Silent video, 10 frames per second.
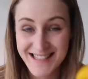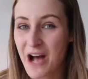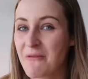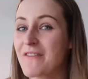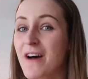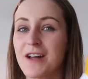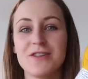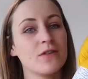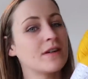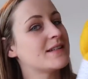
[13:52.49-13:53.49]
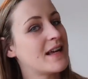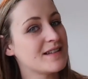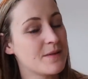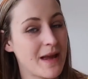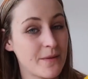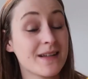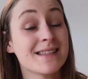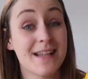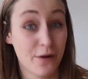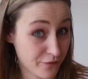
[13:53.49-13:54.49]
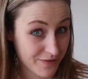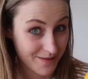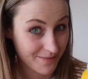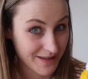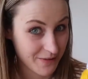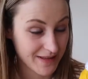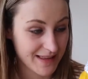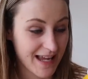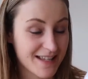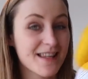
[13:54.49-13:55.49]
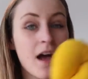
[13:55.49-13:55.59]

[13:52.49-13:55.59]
However, I do not intend to make myself something with this.